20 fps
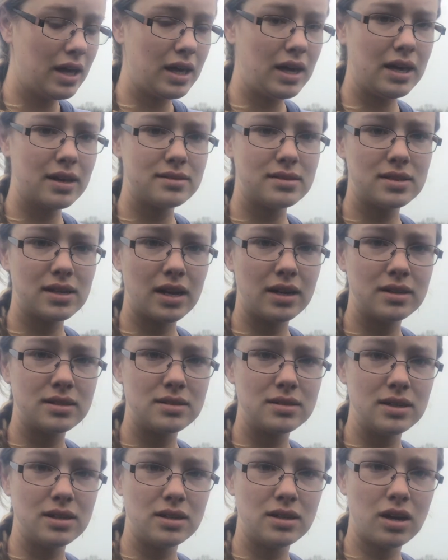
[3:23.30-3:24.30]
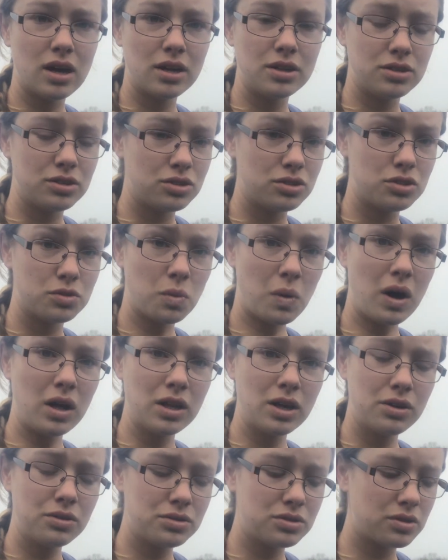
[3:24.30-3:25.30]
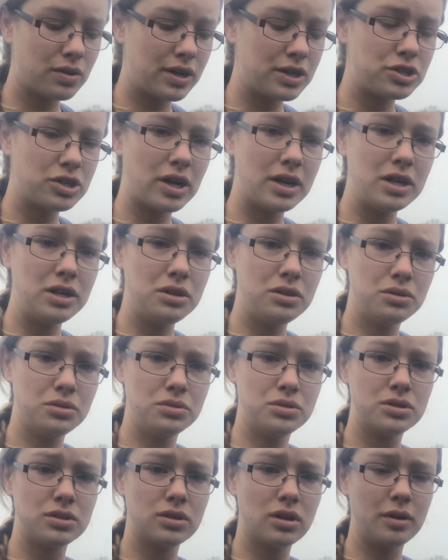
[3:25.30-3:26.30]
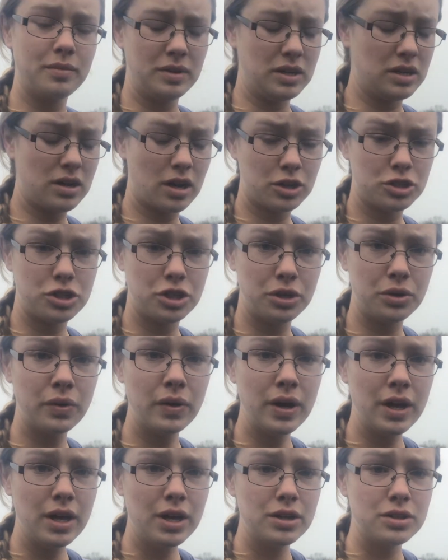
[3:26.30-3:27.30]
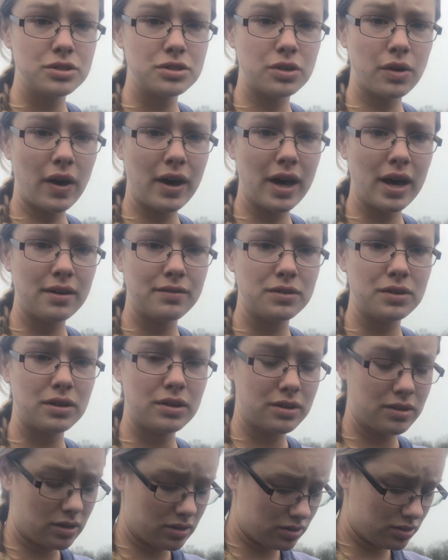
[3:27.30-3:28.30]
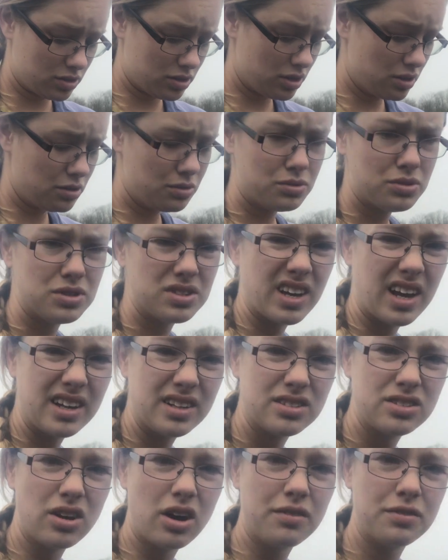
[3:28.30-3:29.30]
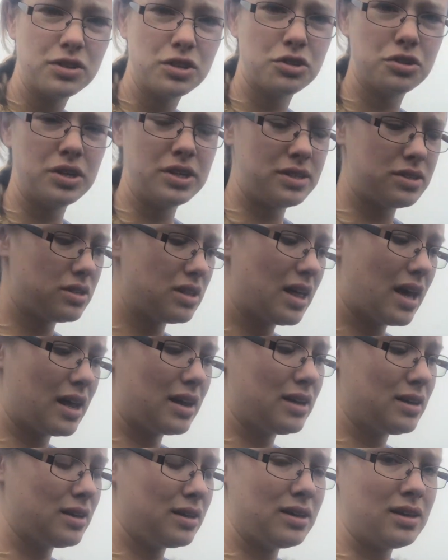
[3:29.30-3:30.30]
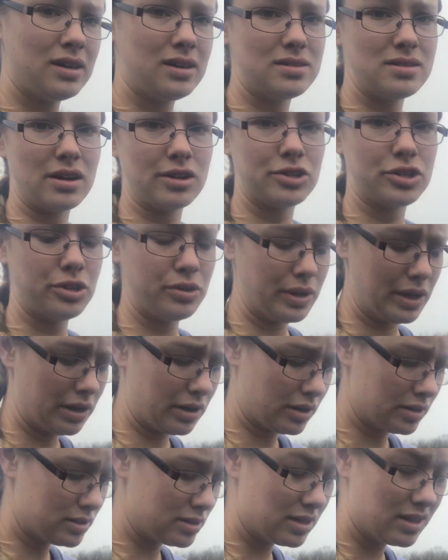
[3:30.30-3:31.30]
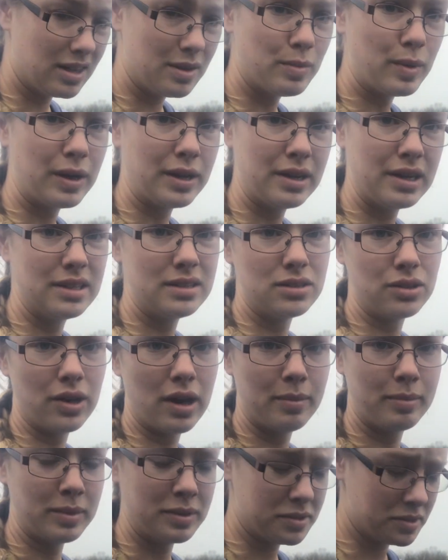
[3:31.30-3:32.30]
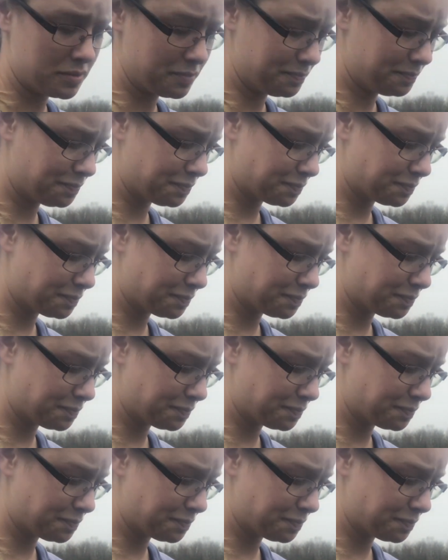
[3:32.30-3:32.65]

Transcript: He has a tendency to not swallow, so I try to use, not chew, so I have to use kind of soft treats so that he's not choking constantly, but it still happens.